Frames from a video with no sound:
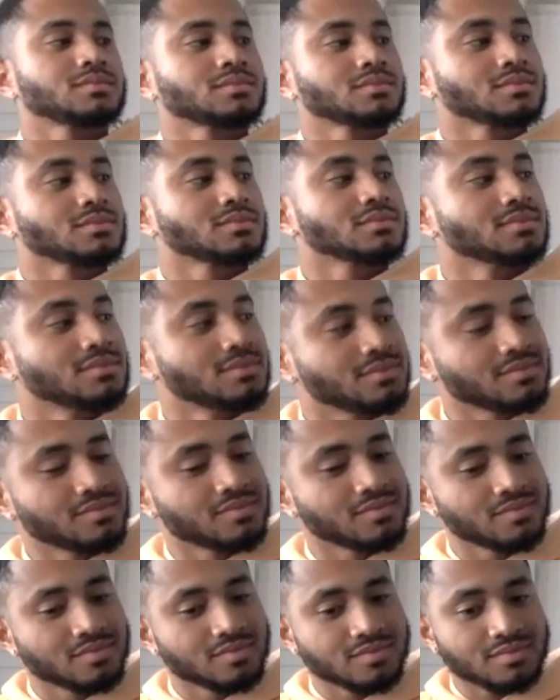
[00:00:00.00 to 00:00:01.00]

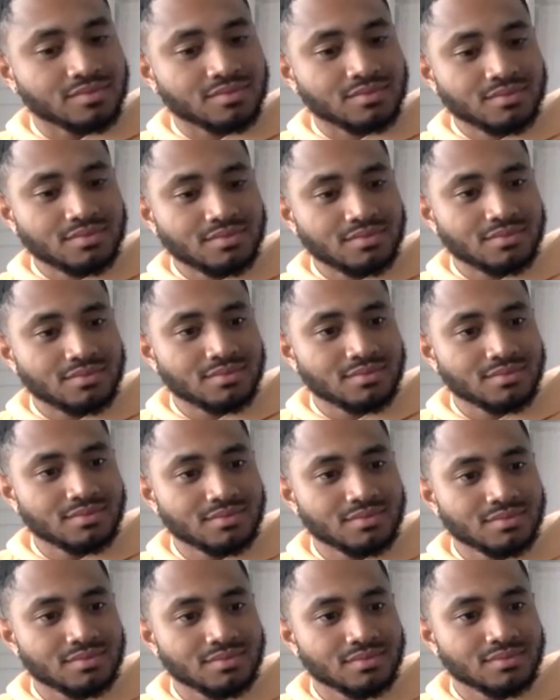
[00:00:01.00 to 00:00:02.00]

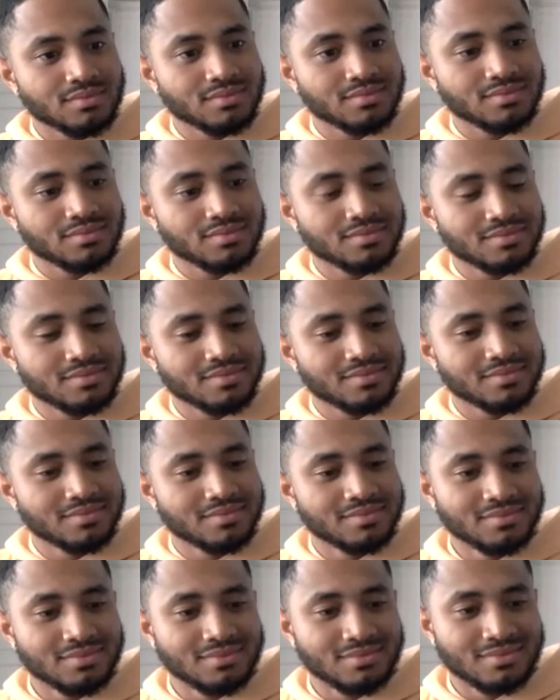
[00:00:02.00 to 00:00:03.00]

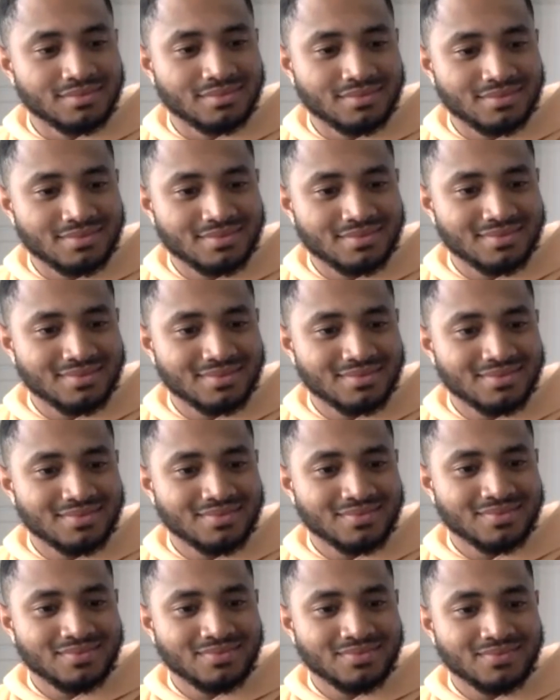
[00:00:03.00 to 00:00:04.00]

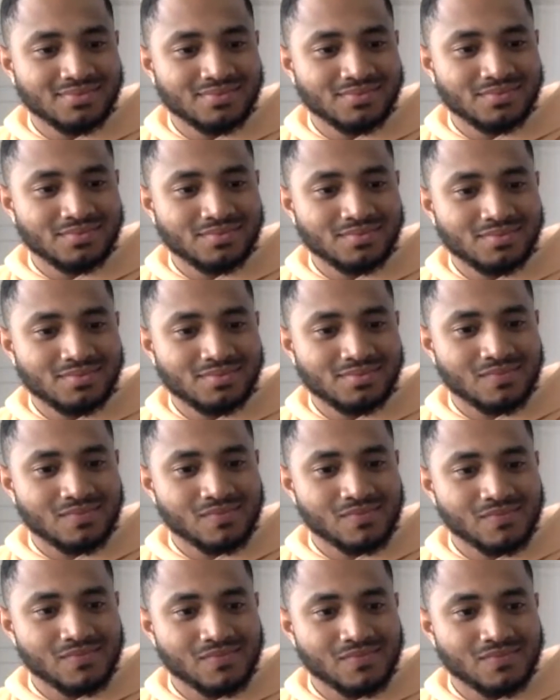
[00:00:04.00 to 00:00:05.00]
(not speaking)